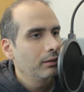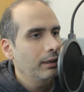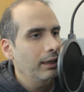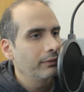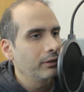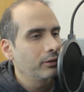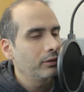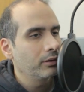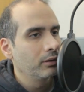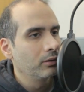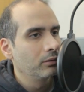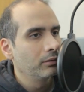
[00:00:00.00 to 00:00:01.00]
have it
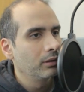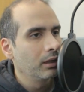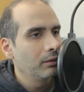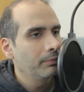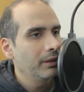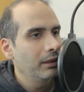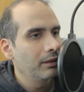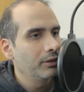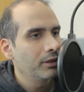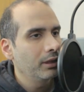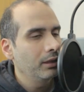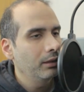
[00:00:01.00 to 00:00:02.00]
show
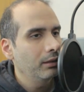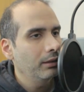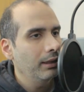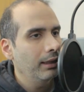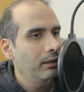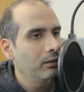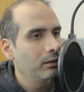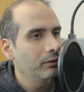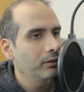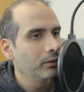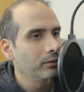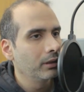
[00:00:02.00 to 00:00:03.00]
.png and
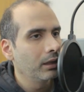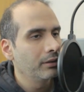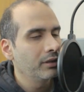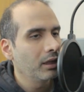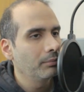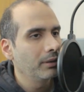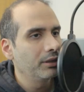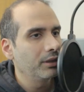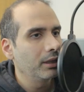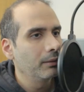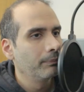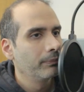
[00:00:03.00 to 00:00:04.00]
also
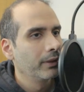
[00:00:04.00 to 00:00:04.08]
.jpg.